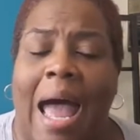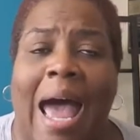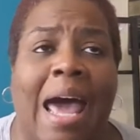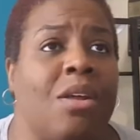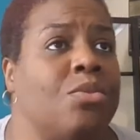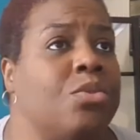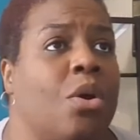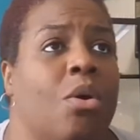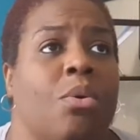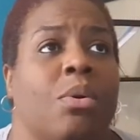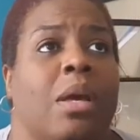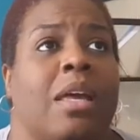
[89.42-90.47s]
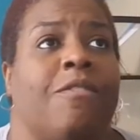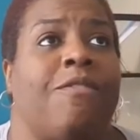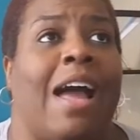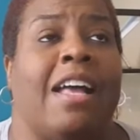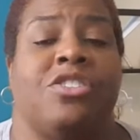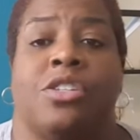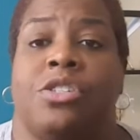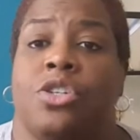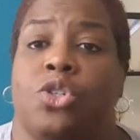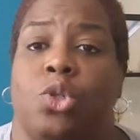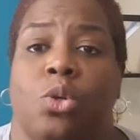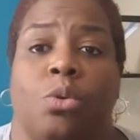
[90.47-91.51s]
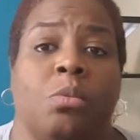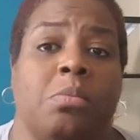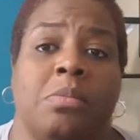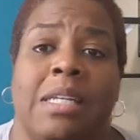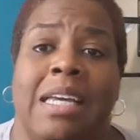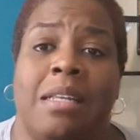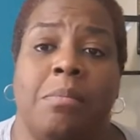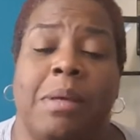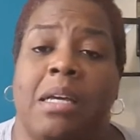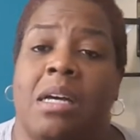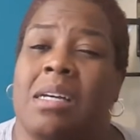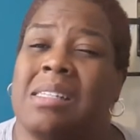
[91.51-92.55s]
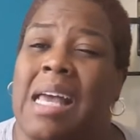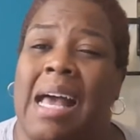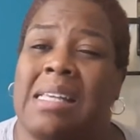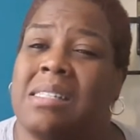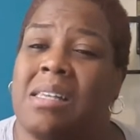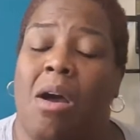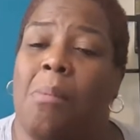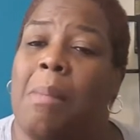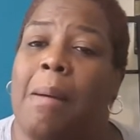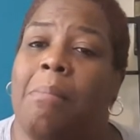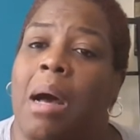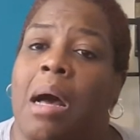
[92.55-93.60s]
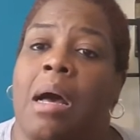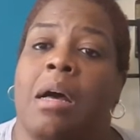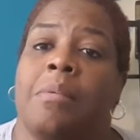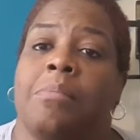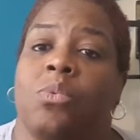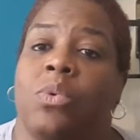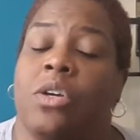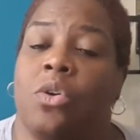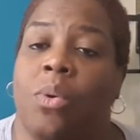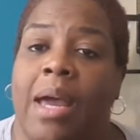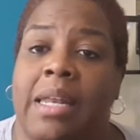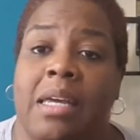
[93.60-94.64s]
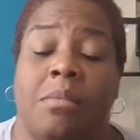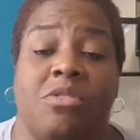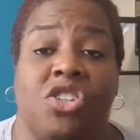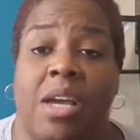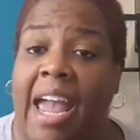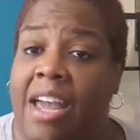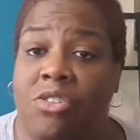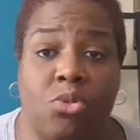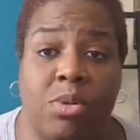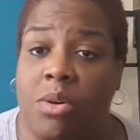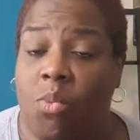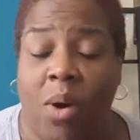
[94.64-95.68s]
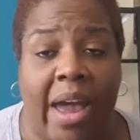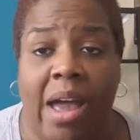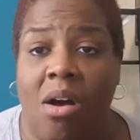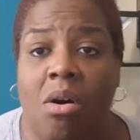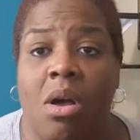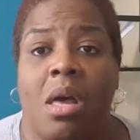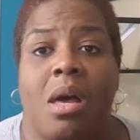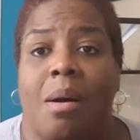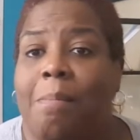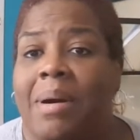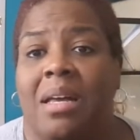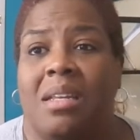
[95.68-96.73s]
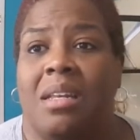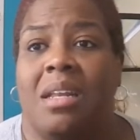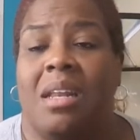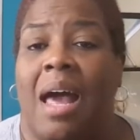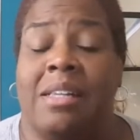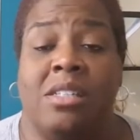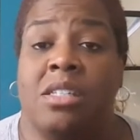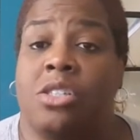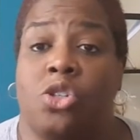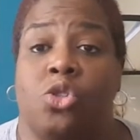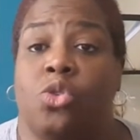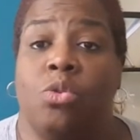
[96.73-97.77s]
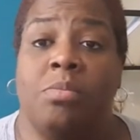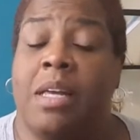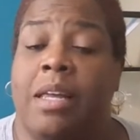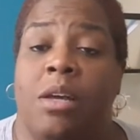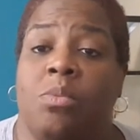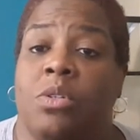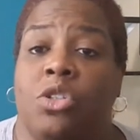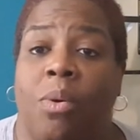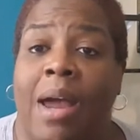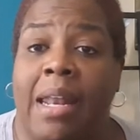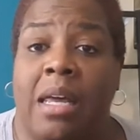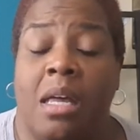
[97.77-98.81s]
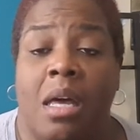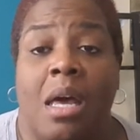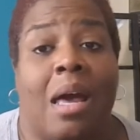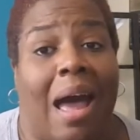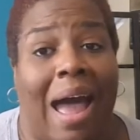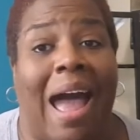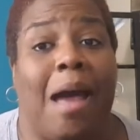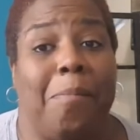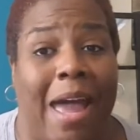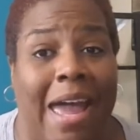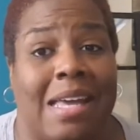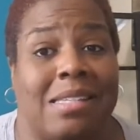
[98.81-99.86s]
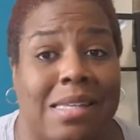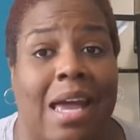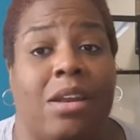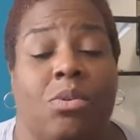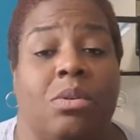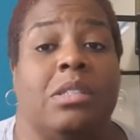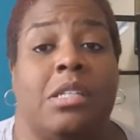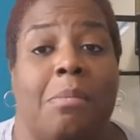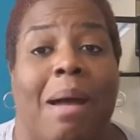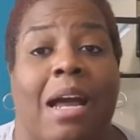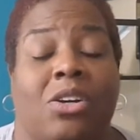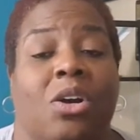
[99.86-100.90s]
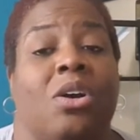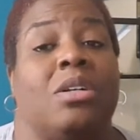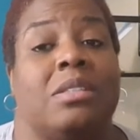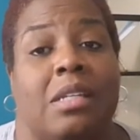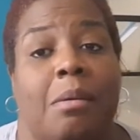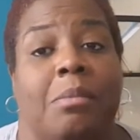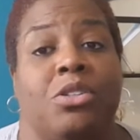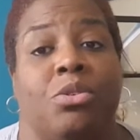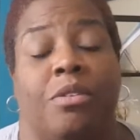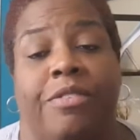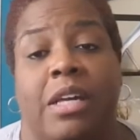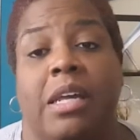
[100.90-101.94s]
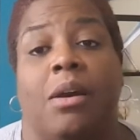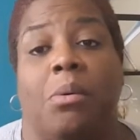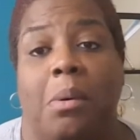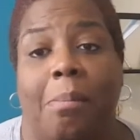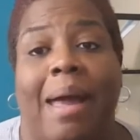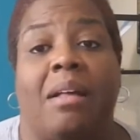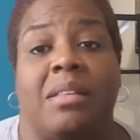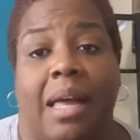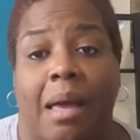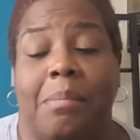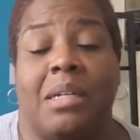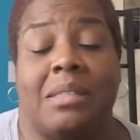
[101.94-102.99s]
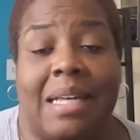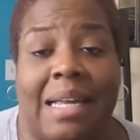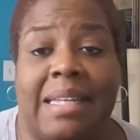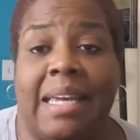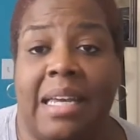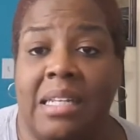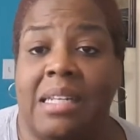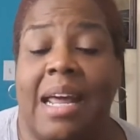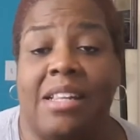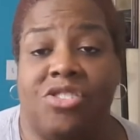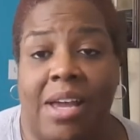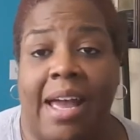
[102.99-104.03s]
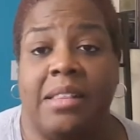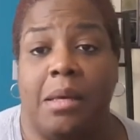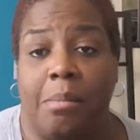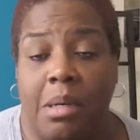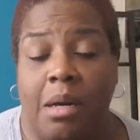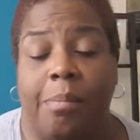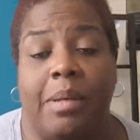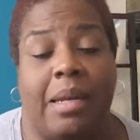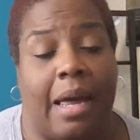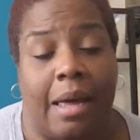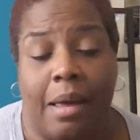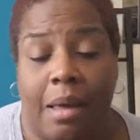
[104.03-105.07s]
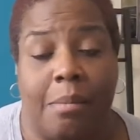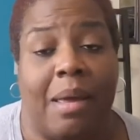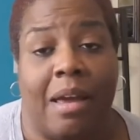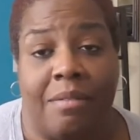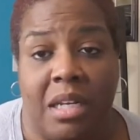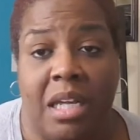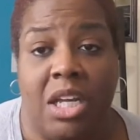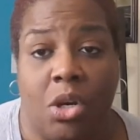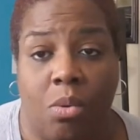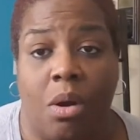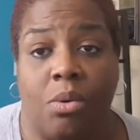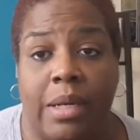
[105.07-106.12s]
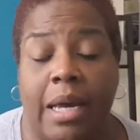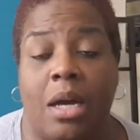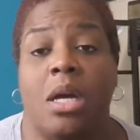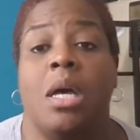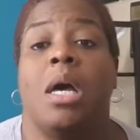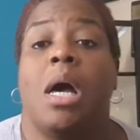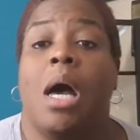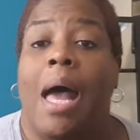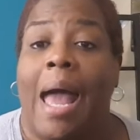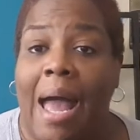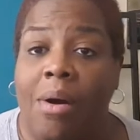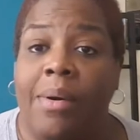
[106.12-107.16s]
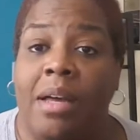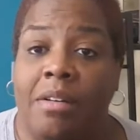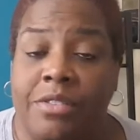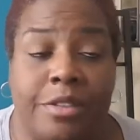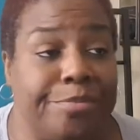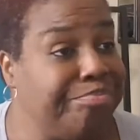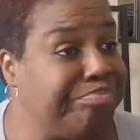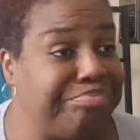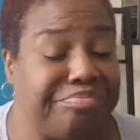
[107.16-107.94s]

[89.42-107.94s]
I don't know if I just assumed it because I saw my mom with credit. She handled it well, but I just assumed that it was credit. I passed that on to my girls, and I'm going to do a video about that because I did, and I jacked them up, and I, I'm having to eat crow now. However,